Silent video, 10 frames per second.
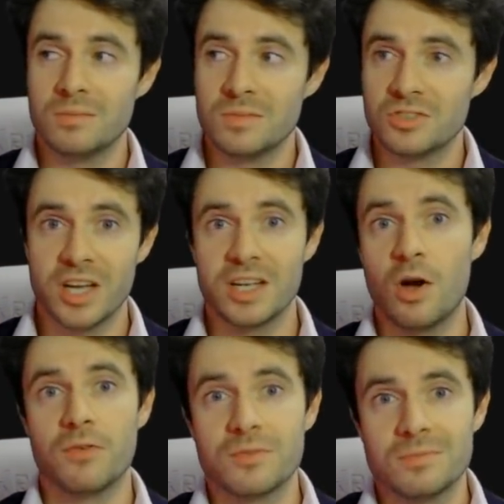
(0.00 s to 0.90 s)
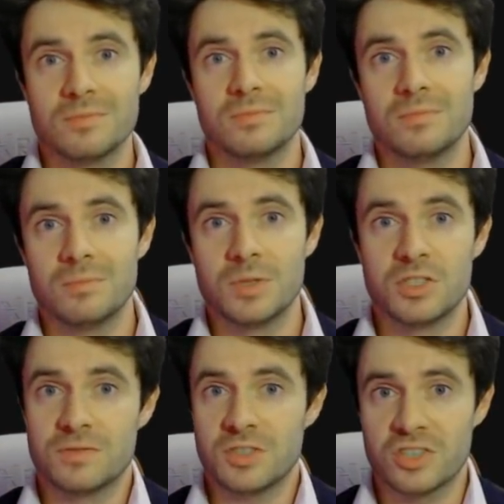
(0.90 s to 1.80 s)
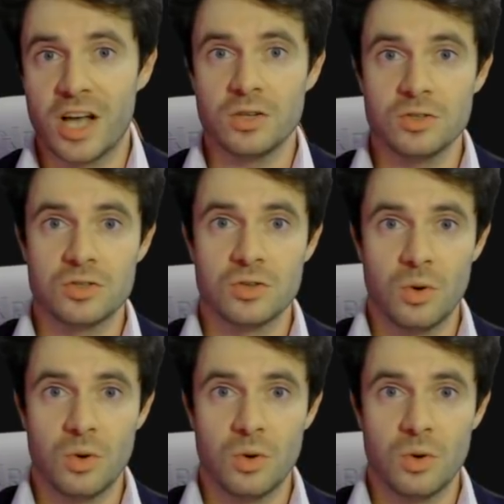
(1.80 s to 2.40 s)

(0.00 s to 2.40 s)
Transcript: take it off, because if it sells